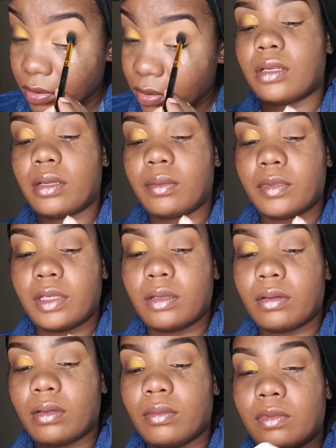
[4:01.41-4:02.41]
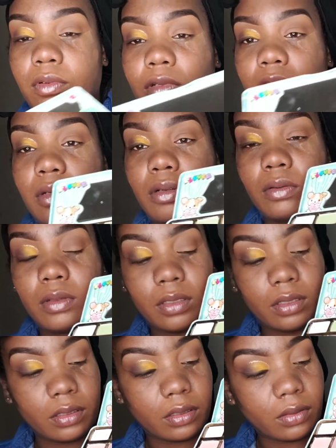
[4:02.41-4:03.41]
Now I'm gonna go
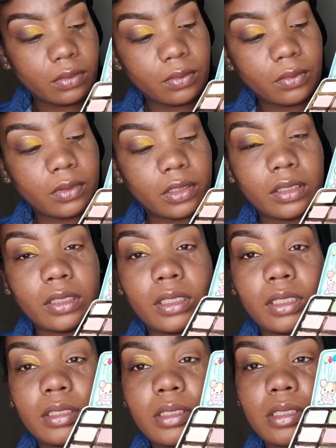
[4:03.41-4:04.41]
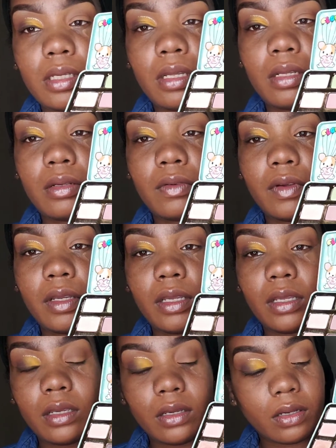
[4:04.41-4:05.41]
in with this color right
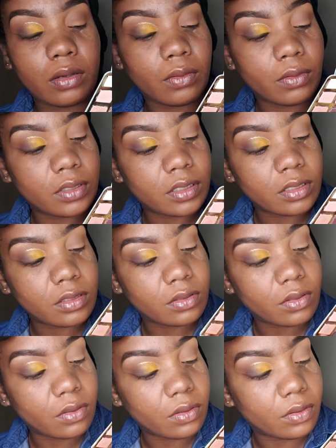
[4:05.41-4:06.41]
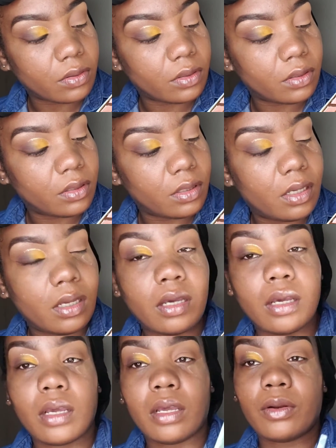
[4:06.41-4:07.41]
here, which is called
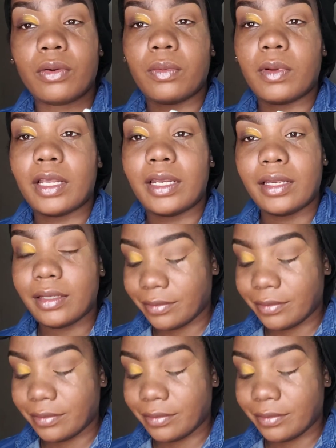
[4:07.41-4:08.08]
Cuddle Buddy.